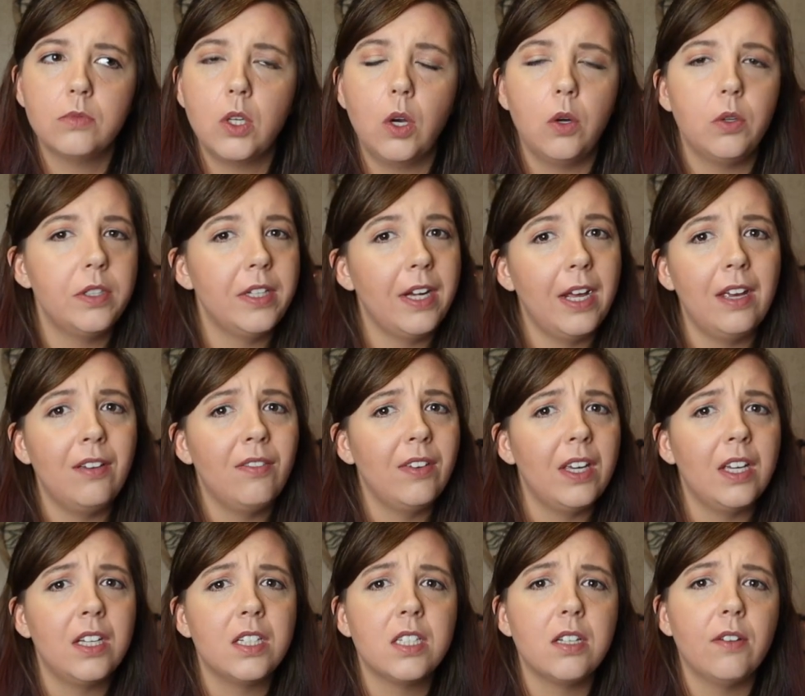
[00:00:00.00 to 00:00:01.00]
Old
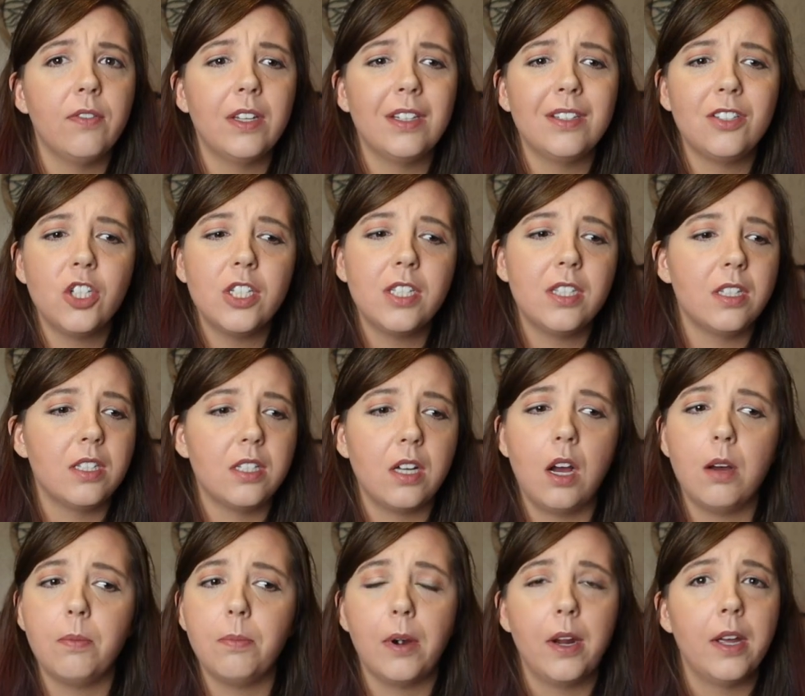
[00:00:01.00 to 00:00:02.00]
Navy, stuff like just the
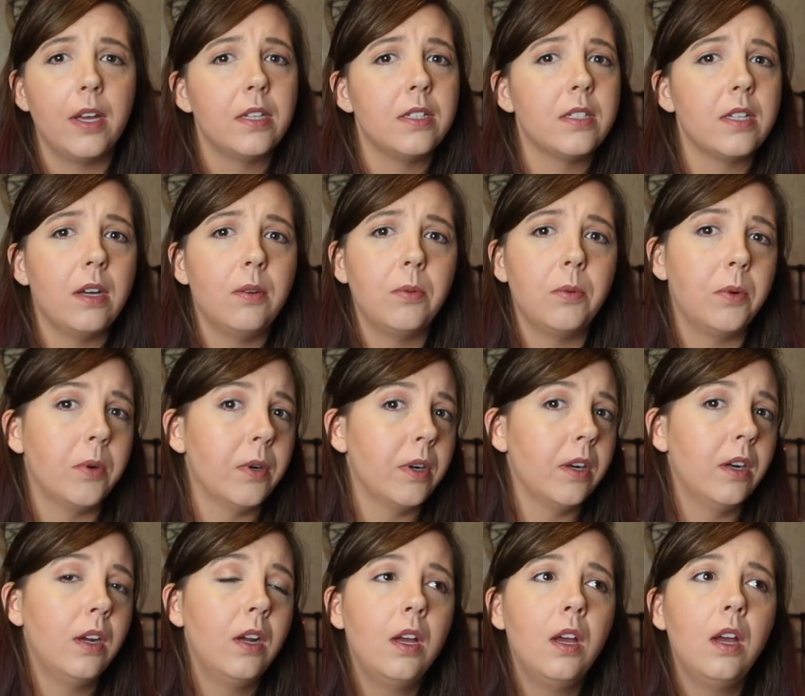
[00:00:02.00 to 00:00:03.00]
top brands I
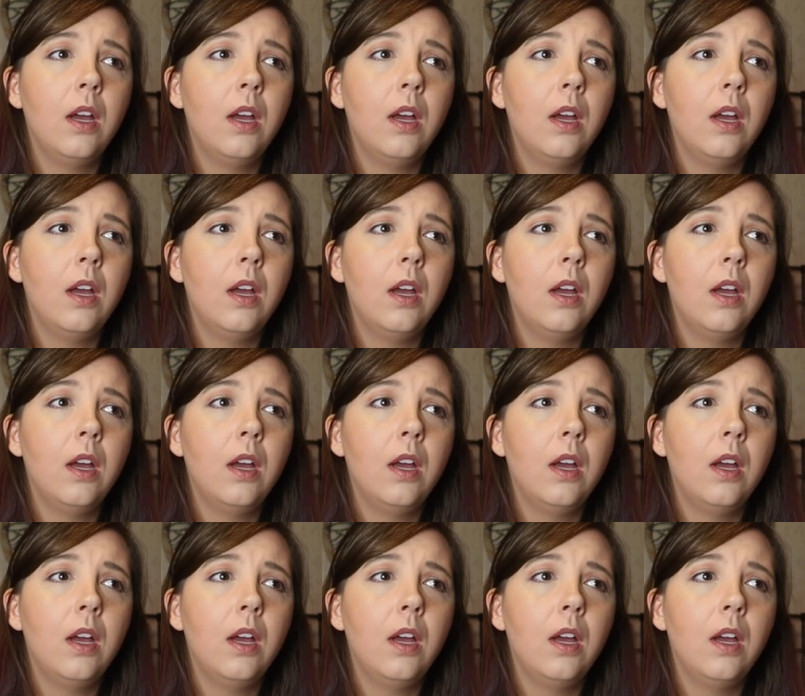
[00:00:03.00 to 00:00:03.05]
wore.